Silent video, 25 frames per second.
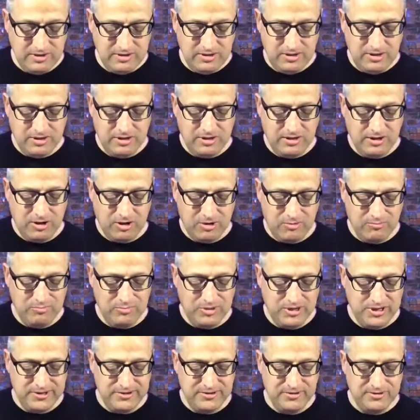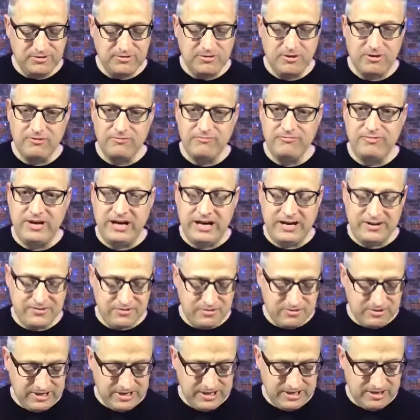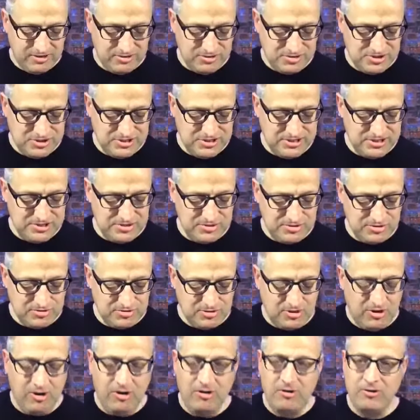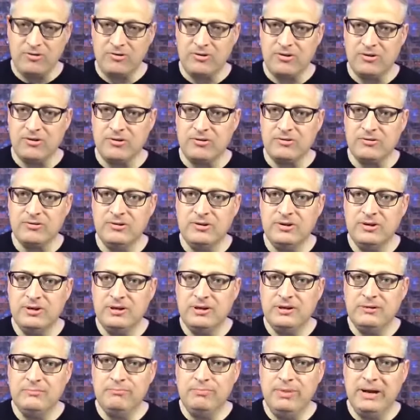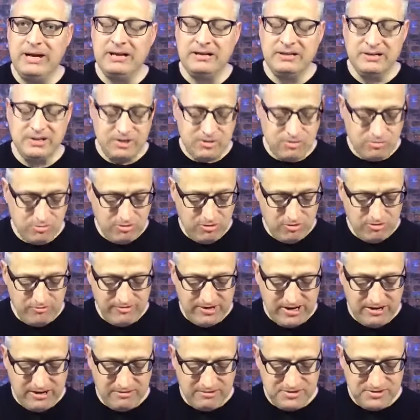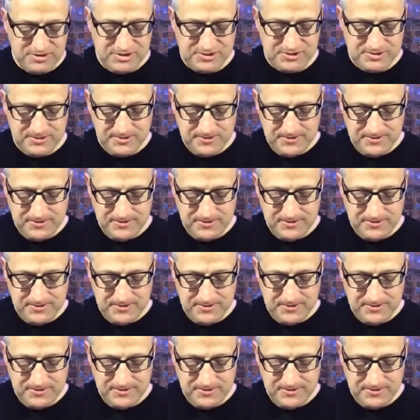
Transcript: Uh, her mother, her father, and her sister all are battling coronavirus.